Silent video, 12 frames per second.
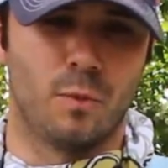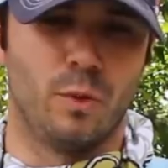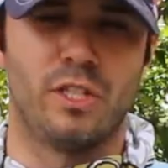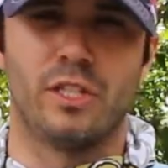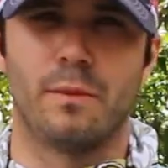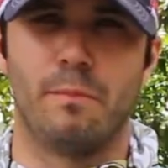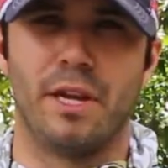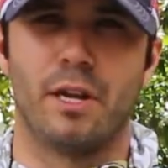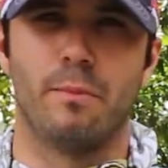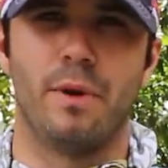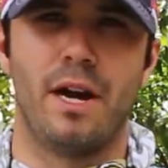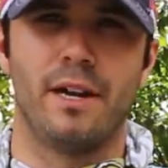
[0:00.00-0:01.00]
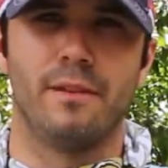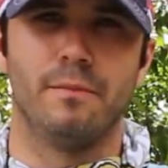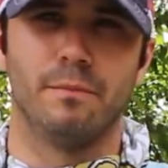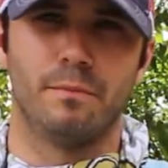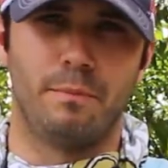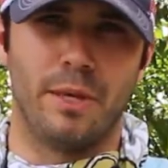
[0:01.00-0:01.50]
which is a bigger body,
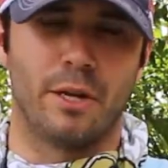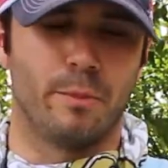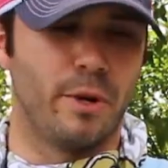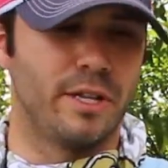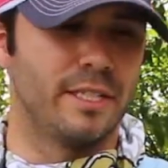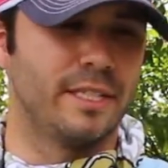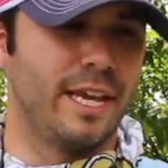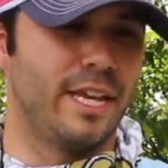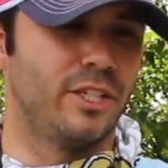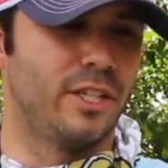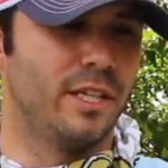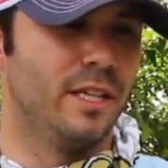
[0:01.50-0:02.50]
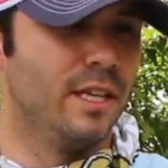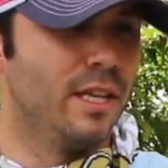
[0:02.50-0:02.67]
bigger presentation.